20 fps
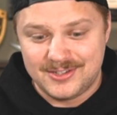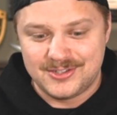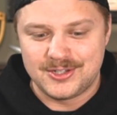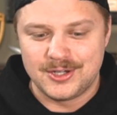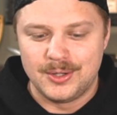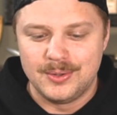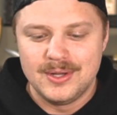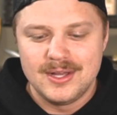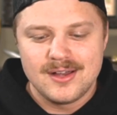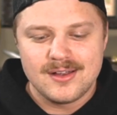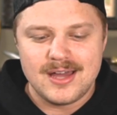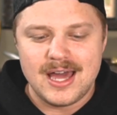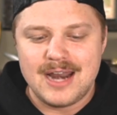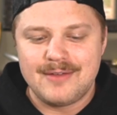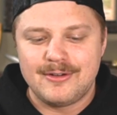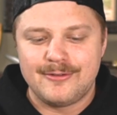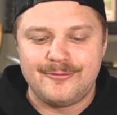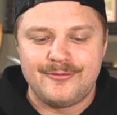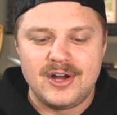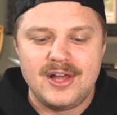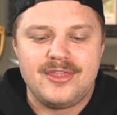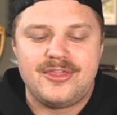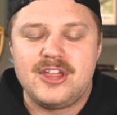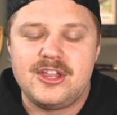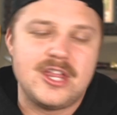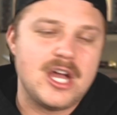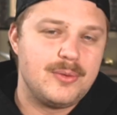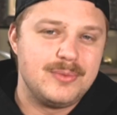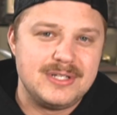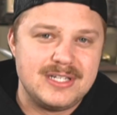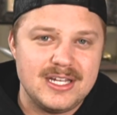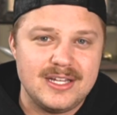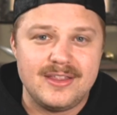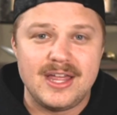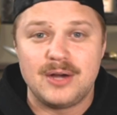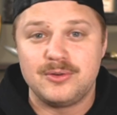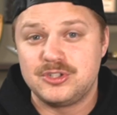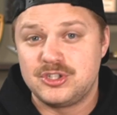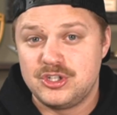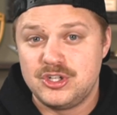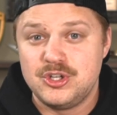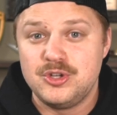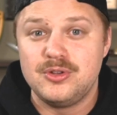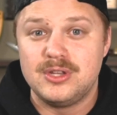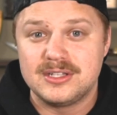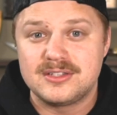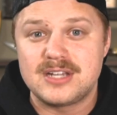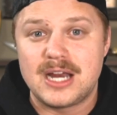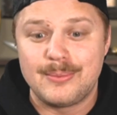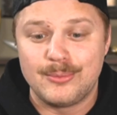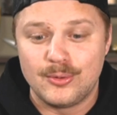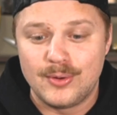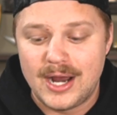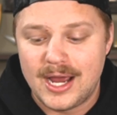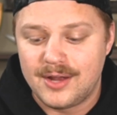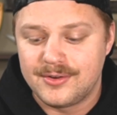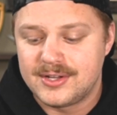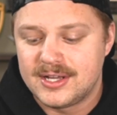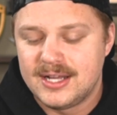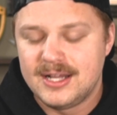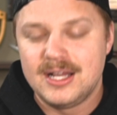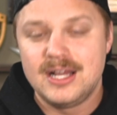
So kind of a fun thing that we did that was new this time around.